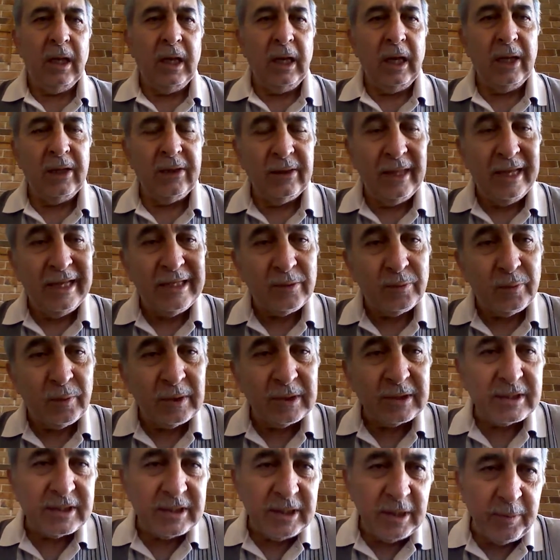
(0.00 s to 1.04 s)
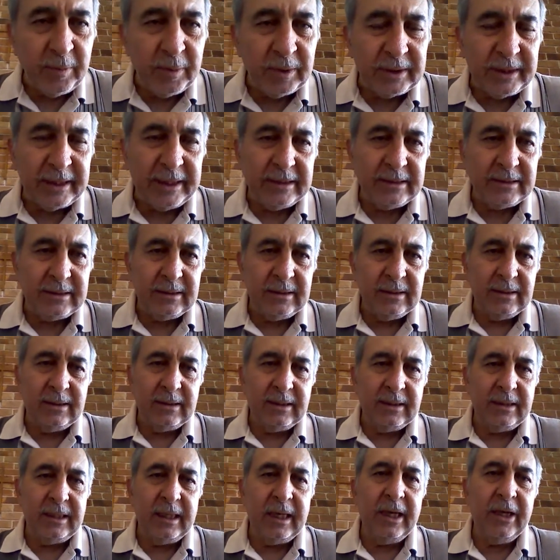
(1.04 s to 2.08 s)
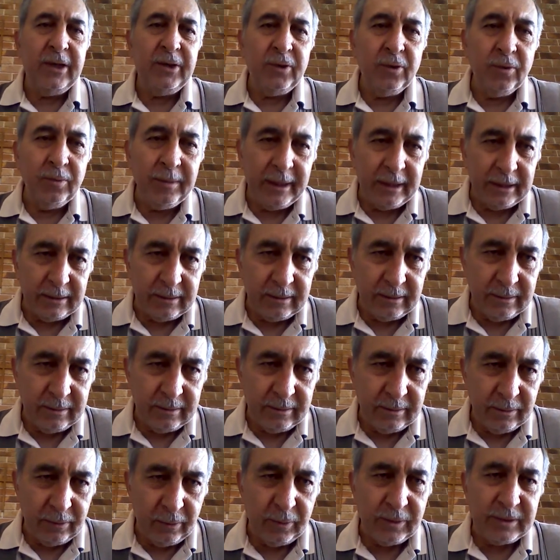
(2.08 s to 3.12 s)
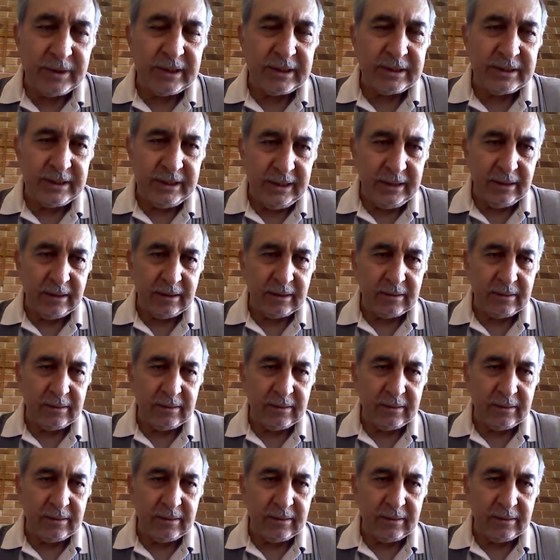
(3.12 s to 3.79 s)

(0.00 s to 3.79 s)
And that's what separates the human, who is a sinner,